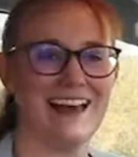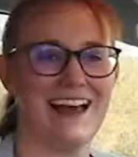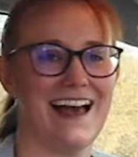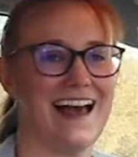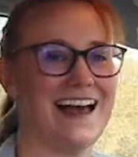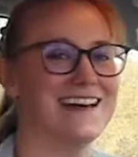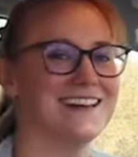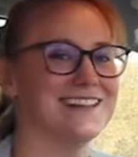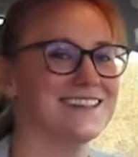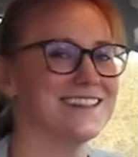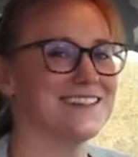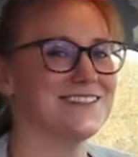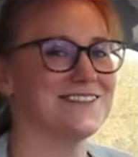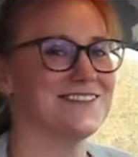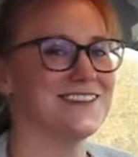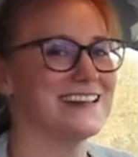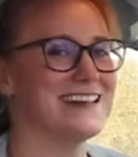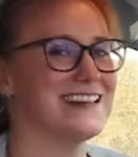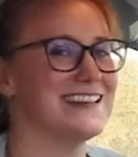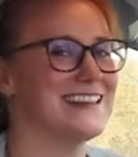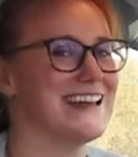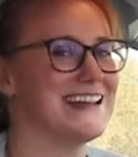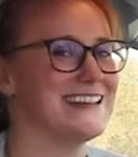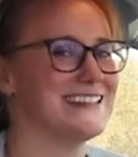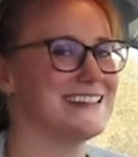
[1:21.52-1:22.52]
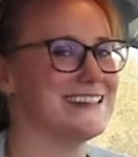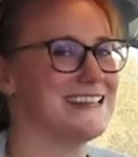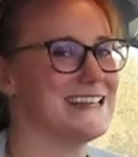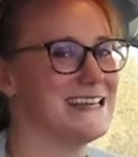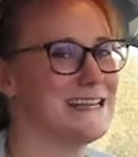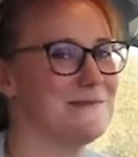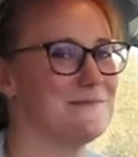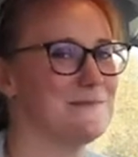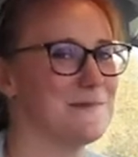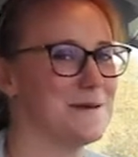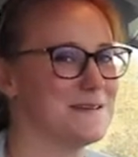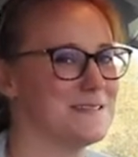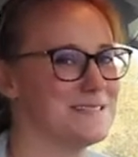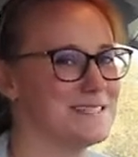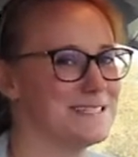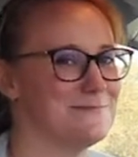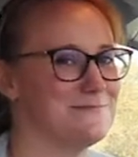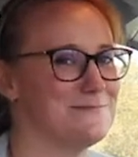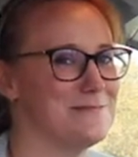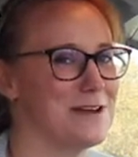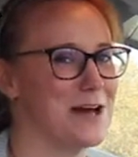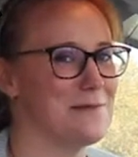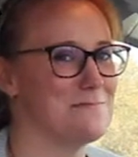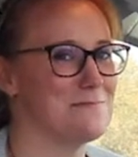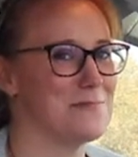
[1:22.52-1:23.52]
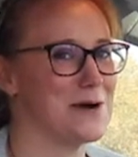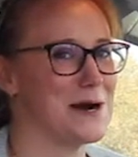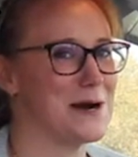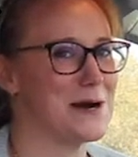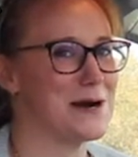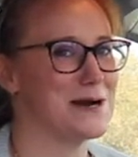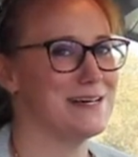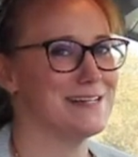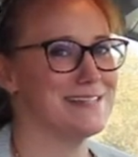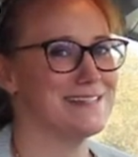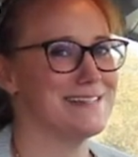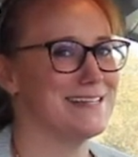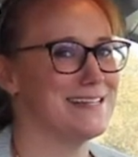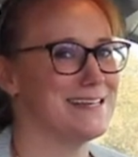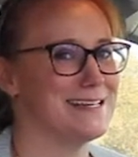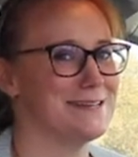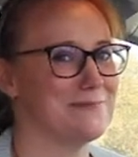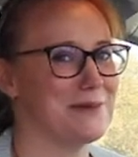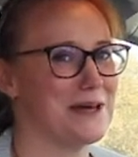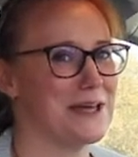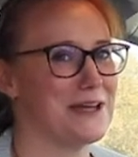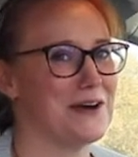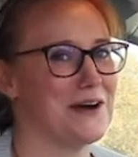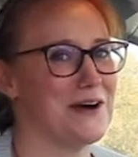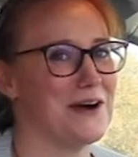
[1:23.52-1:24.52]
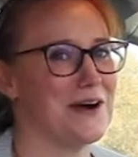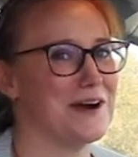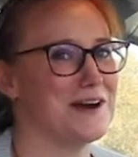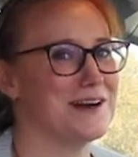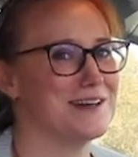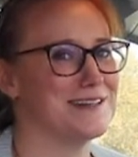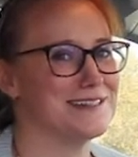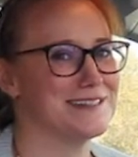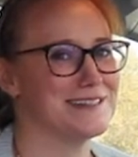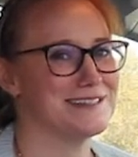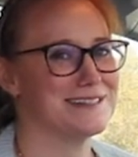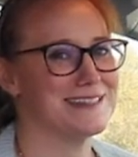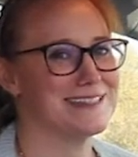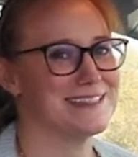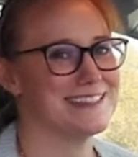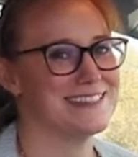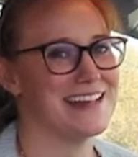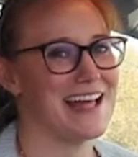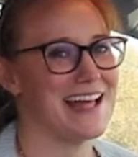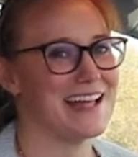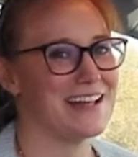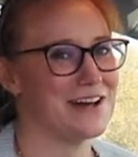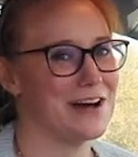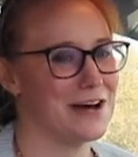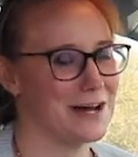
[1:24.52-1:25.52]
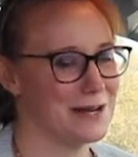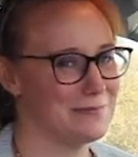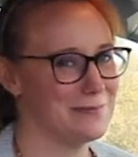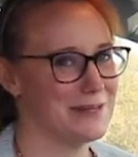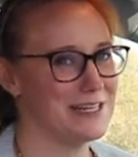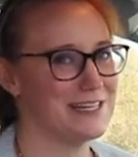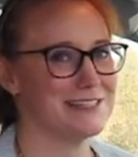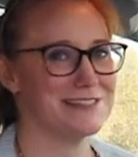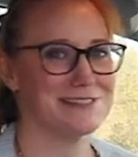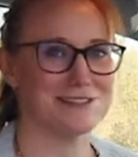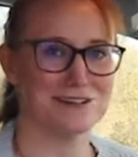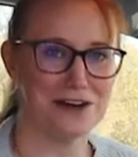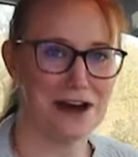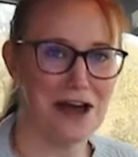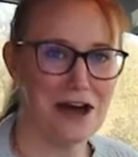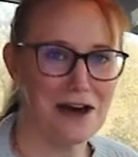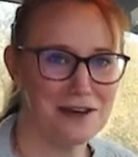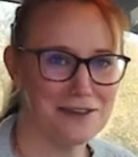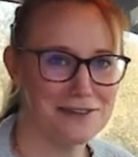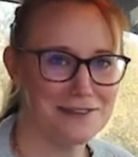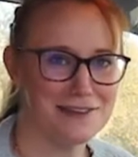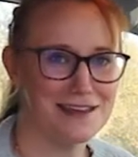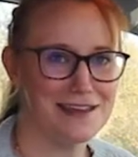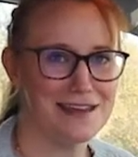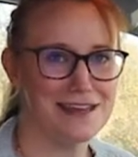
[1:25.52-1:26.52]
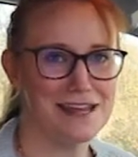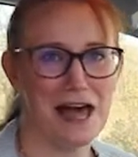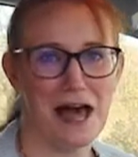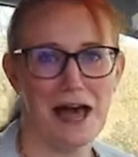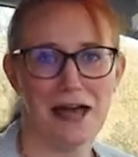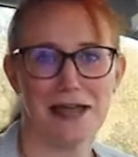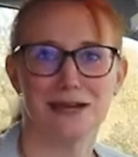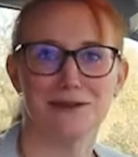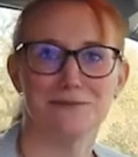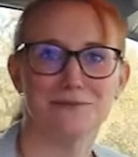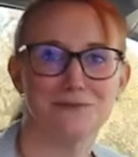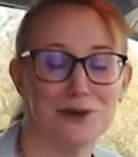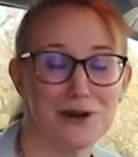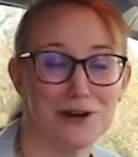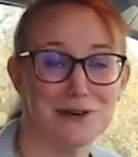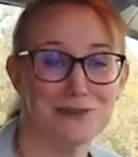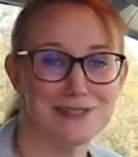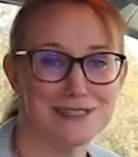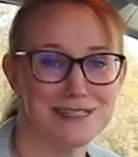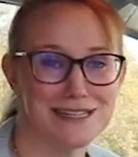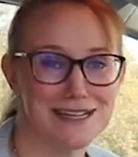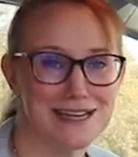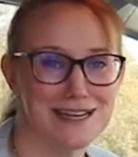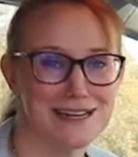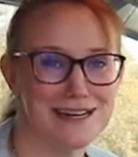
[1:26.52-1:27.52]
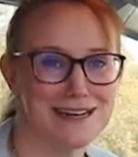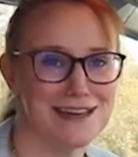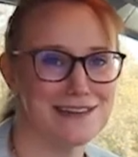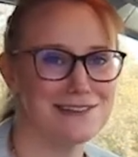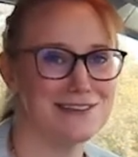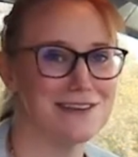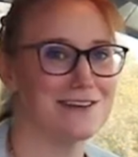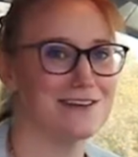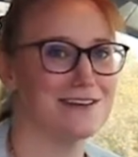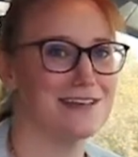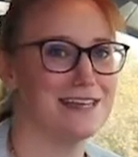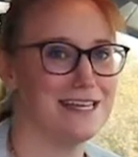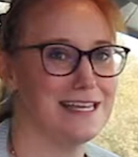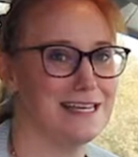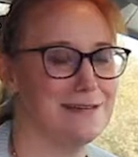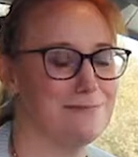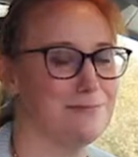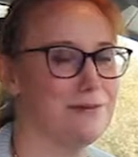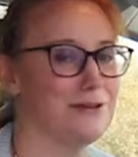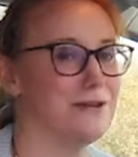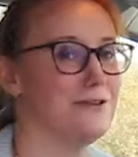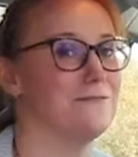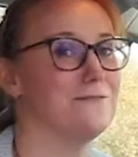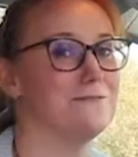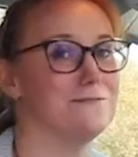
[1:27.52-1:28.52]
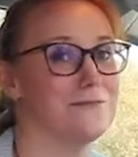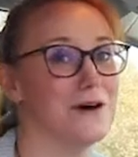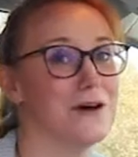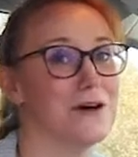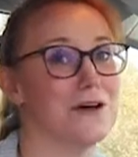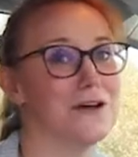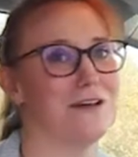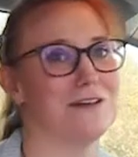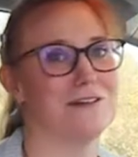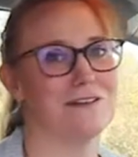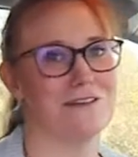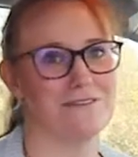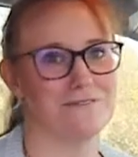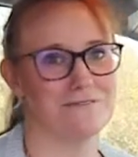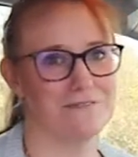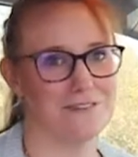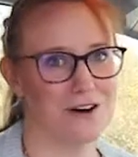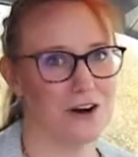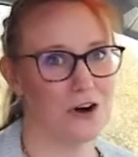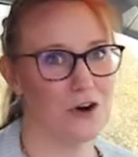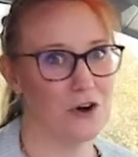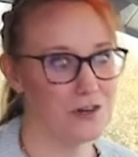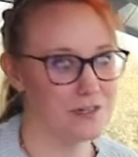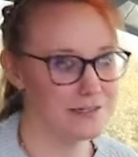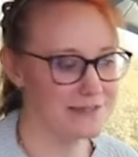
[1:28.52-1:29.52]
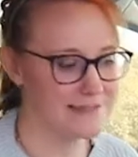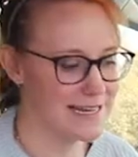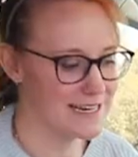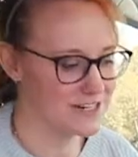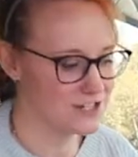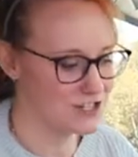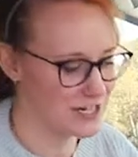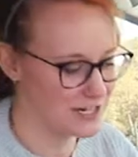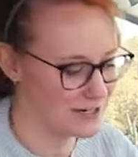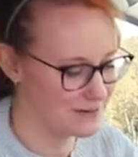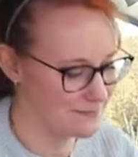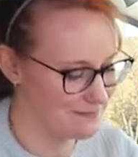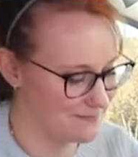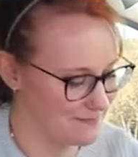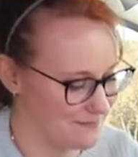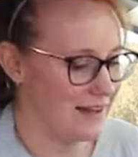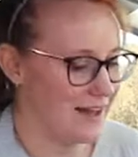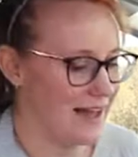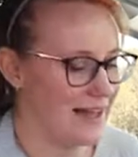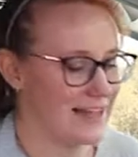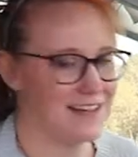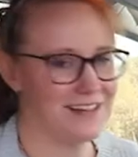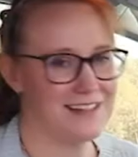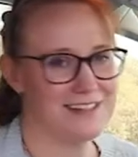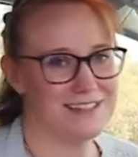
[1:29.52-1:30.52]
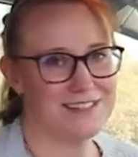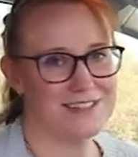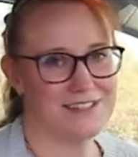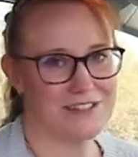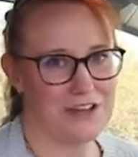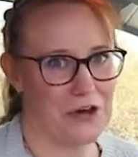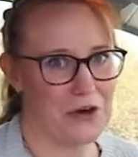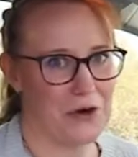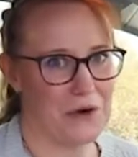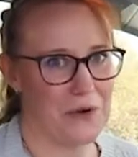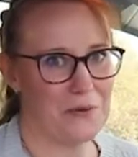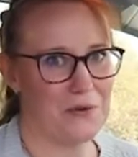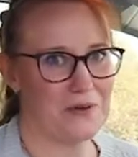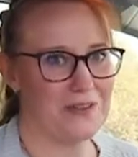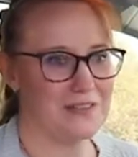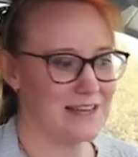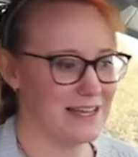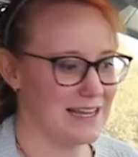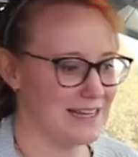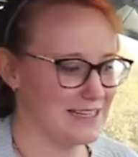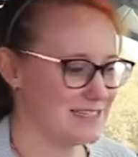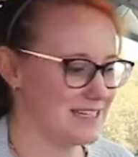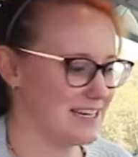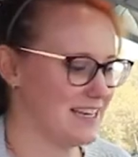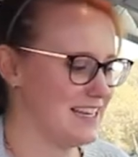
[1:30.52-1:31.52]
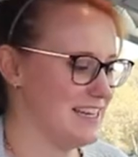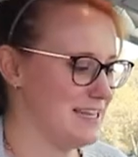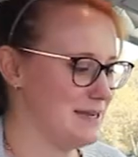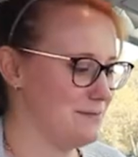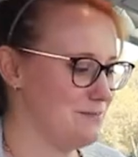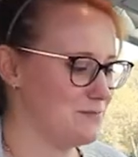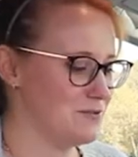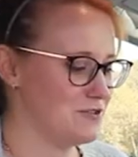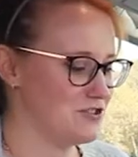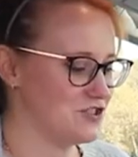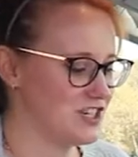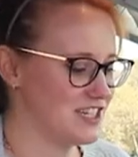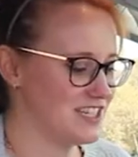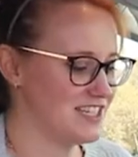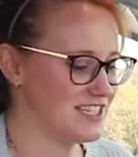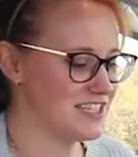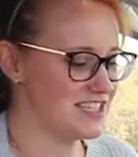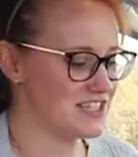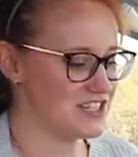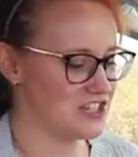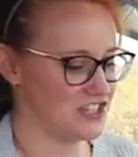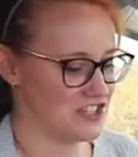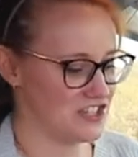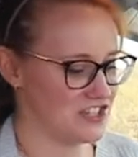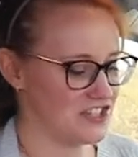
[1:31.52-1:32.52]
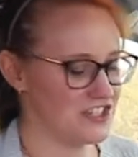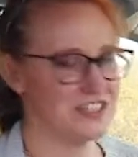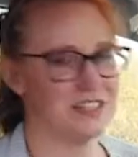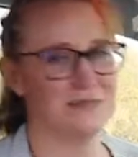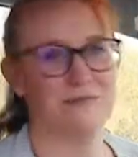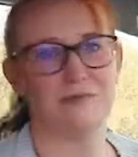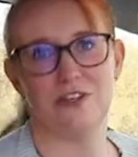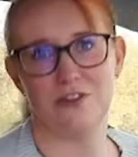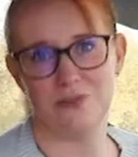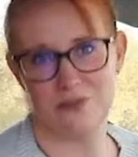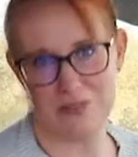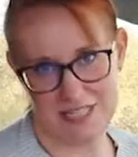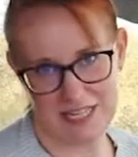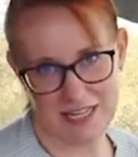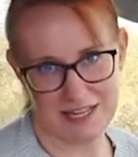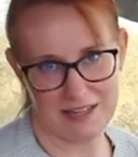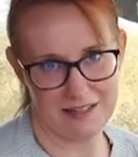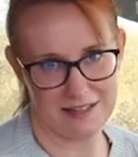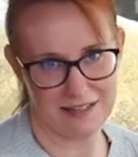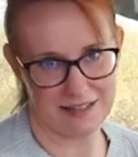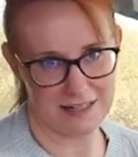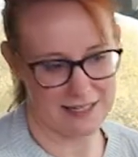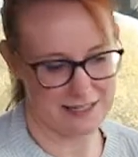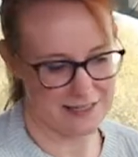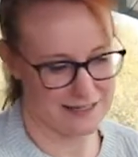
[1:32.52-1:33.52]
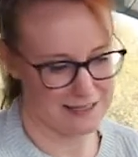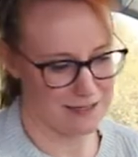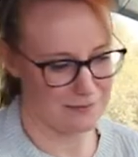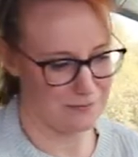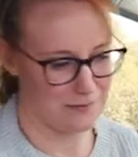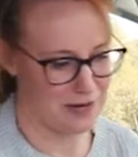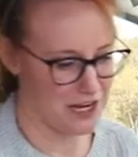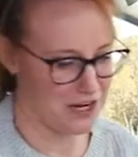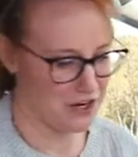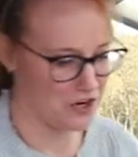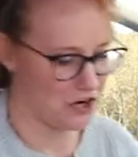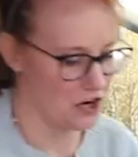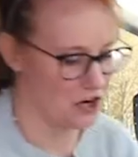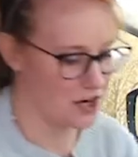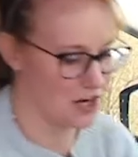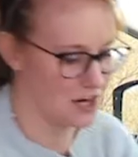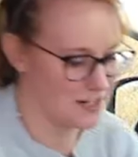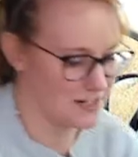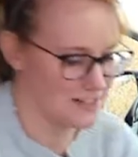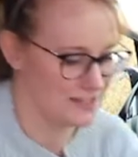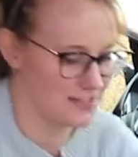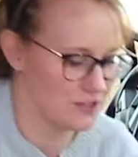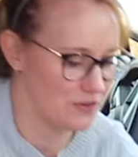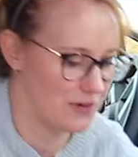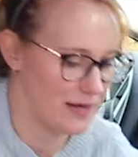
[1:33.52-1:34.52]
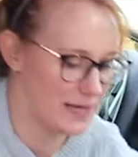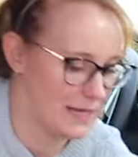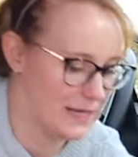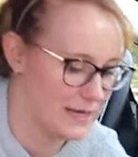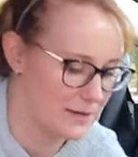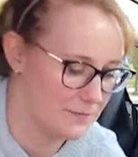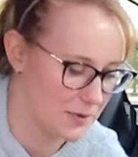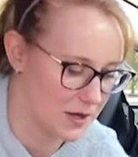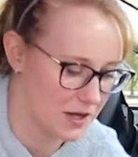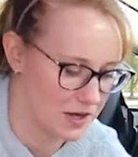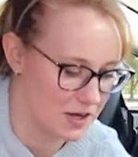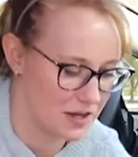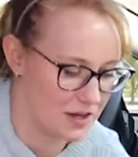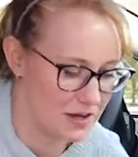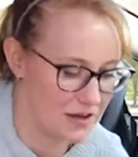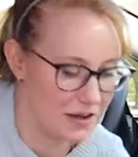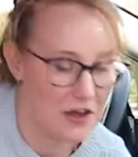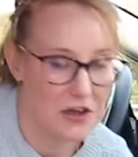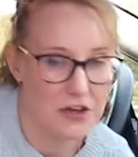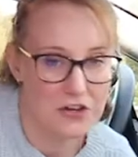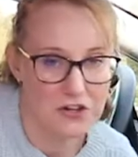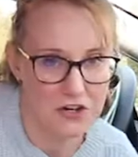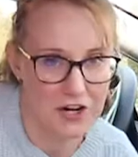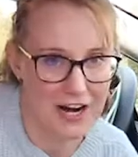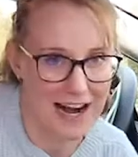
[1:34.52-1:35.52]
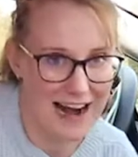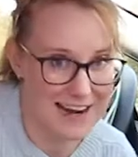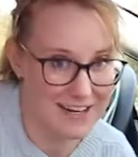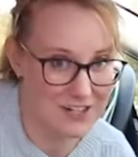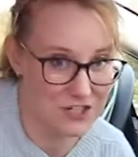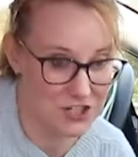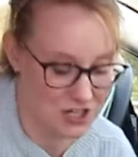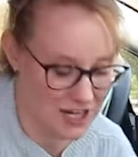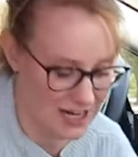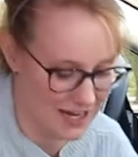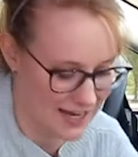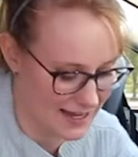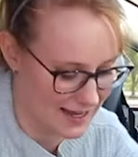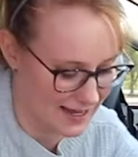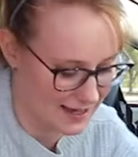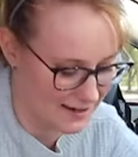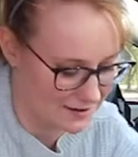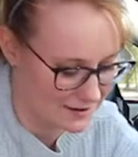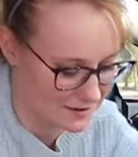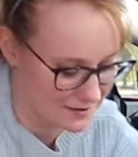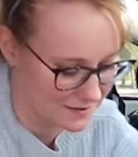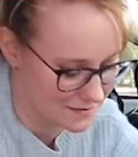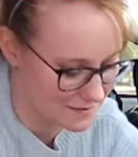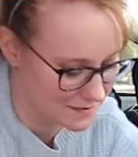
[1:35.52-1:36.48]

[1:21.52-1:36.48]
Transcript: I also really like to keep some nut bars in my car just to snack on because they're healthy, high in protein, and they'll keep you full for a whole session. I also like to keep just some utilities in my car. So I keep a trash can,